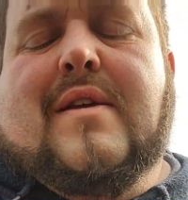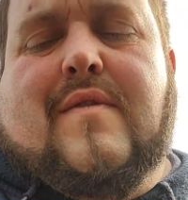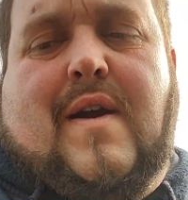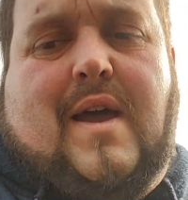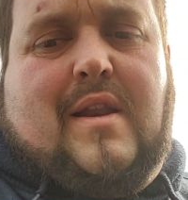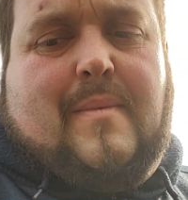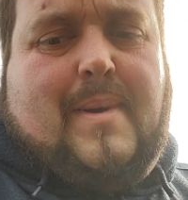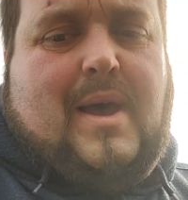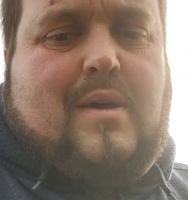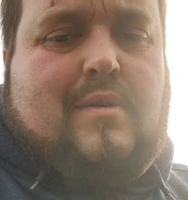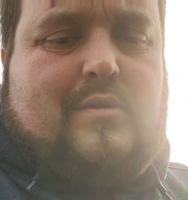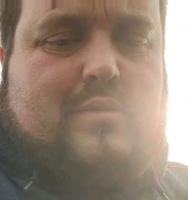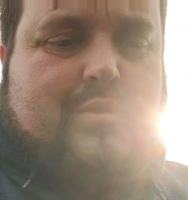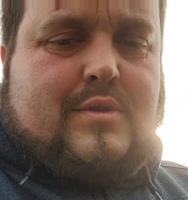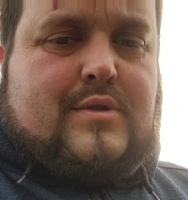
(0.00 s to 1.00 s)
around about
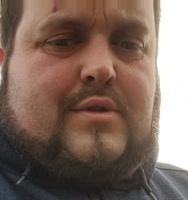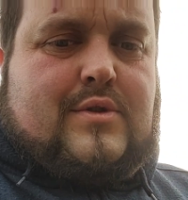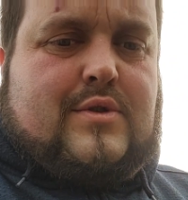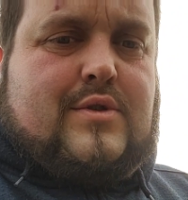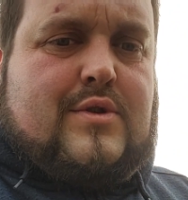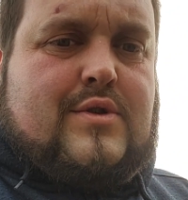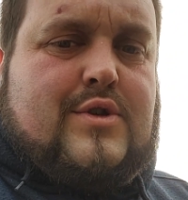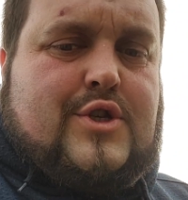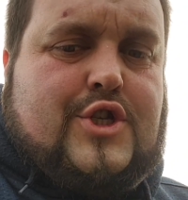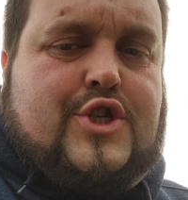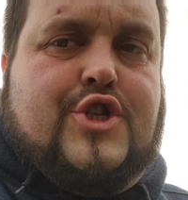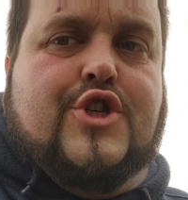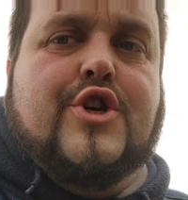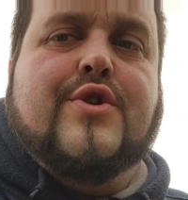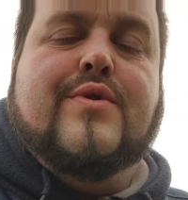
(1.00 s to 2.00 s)

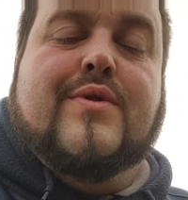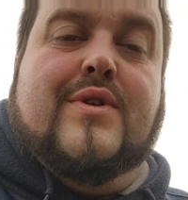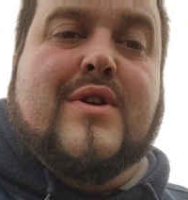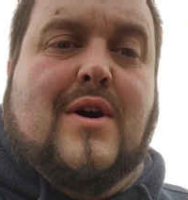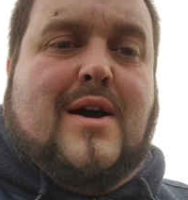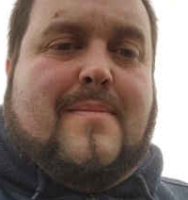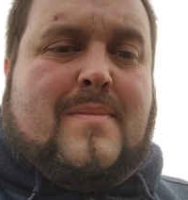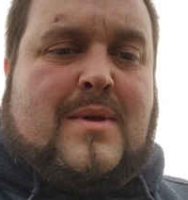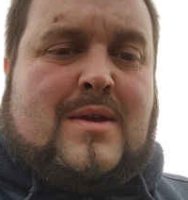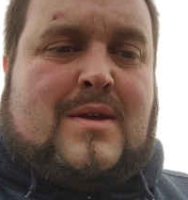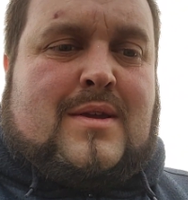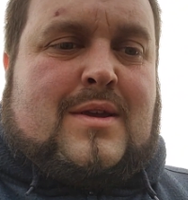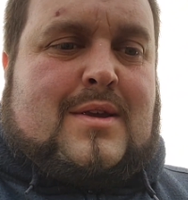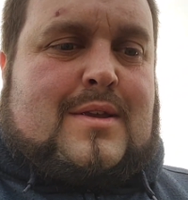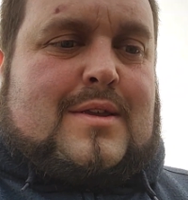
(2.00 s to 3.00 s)
June time,
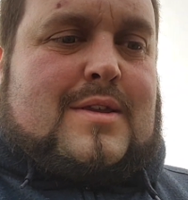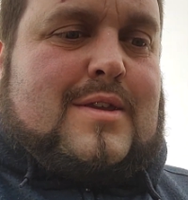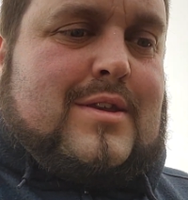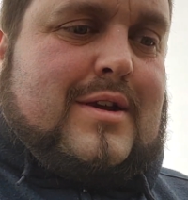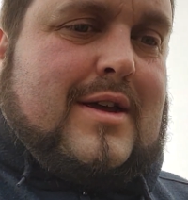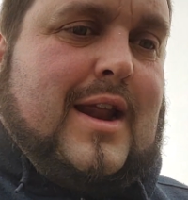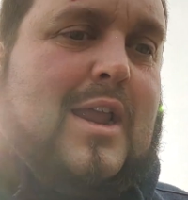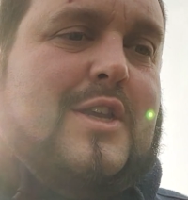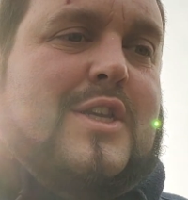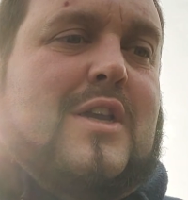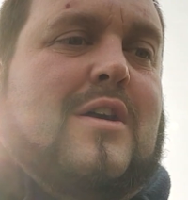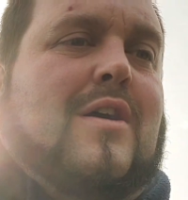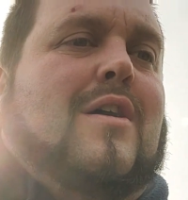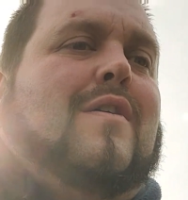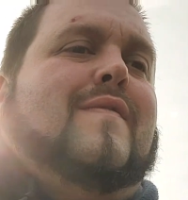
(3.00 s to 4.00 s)
you can actually
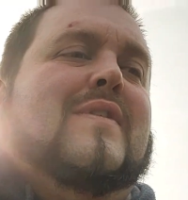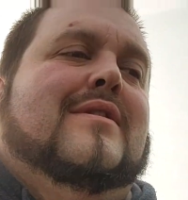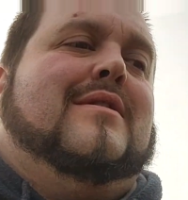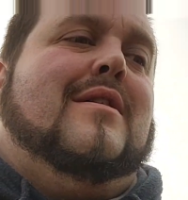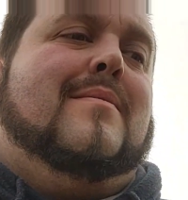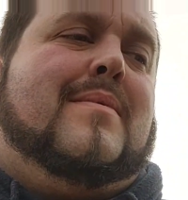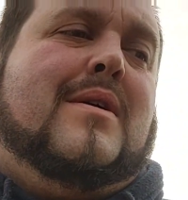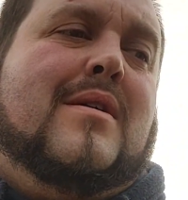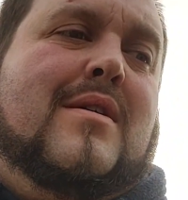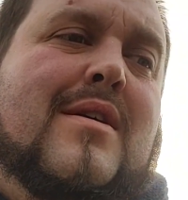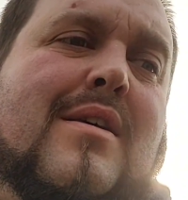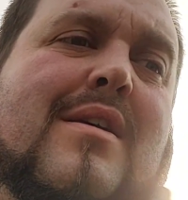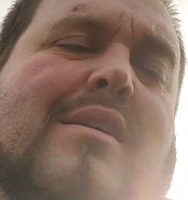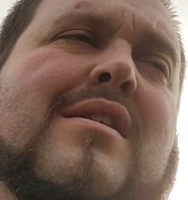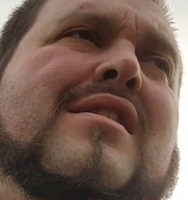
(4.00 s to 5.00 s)
harvest them.
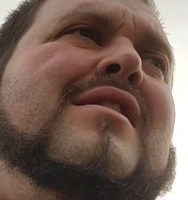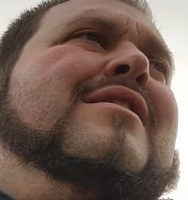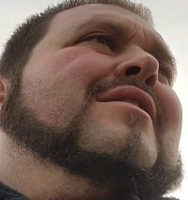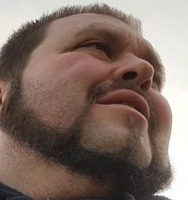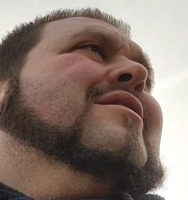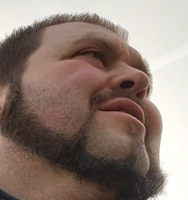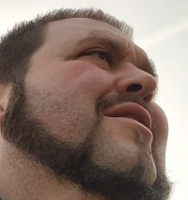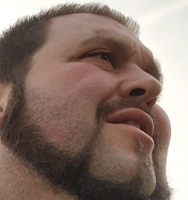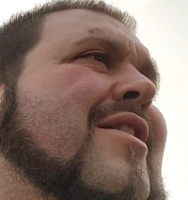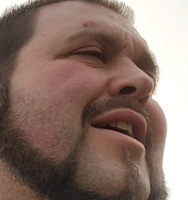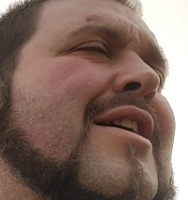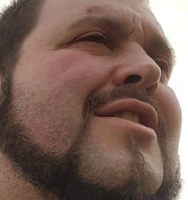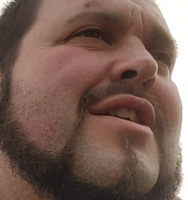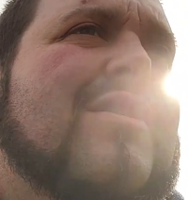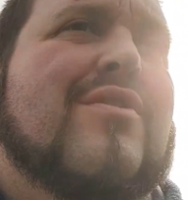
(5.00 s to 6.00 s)
I
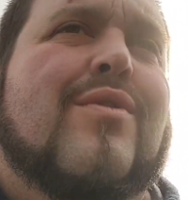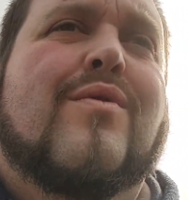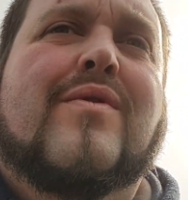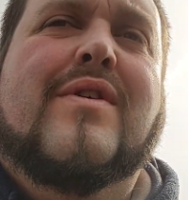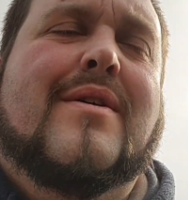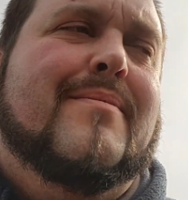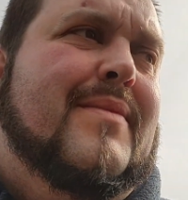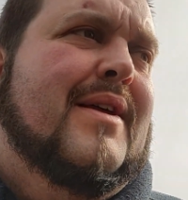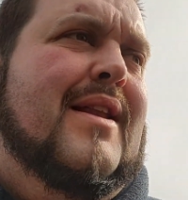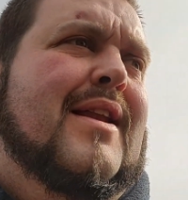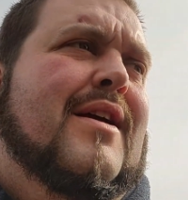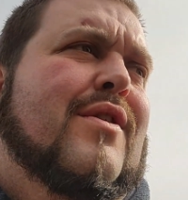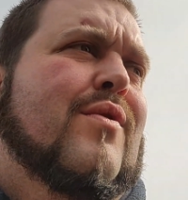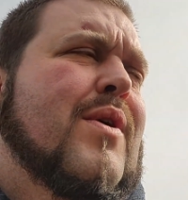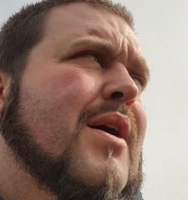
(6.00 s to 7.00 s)
actually call them the
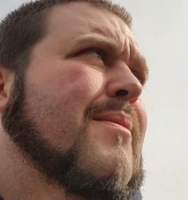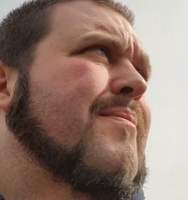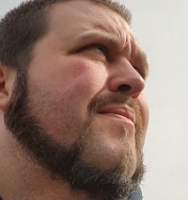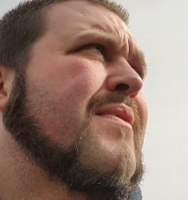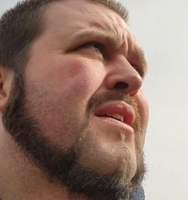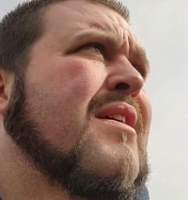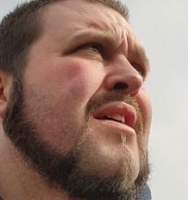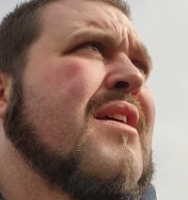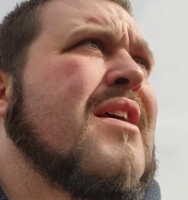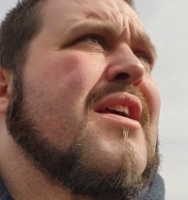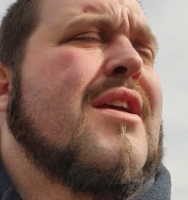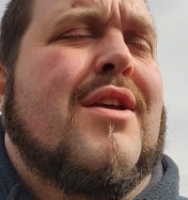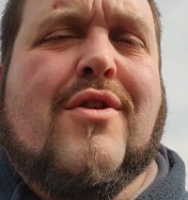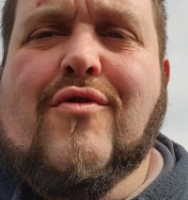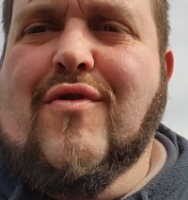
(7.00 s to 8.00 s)
little
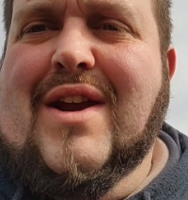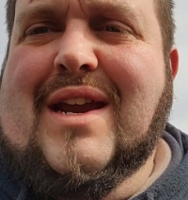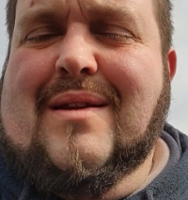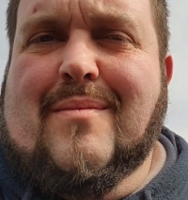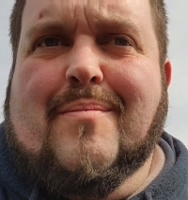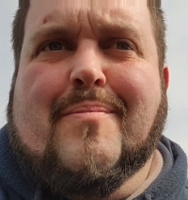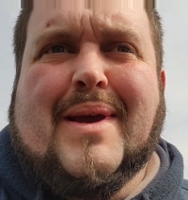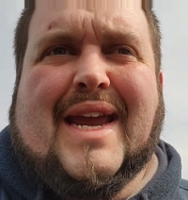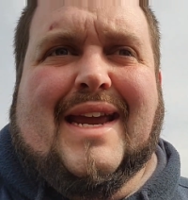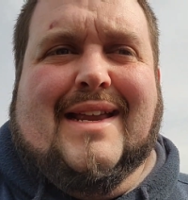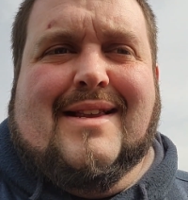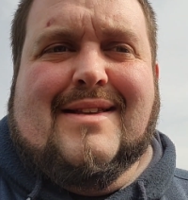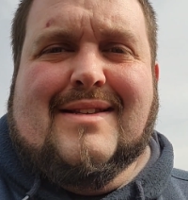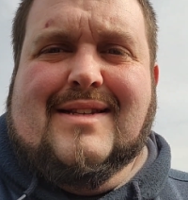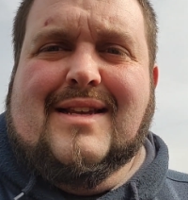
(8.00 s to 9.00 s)
green
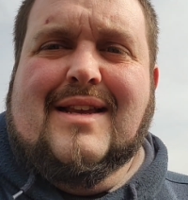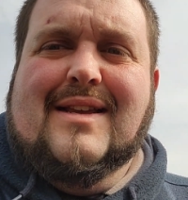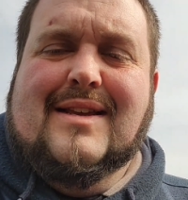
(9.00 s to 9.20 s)
beans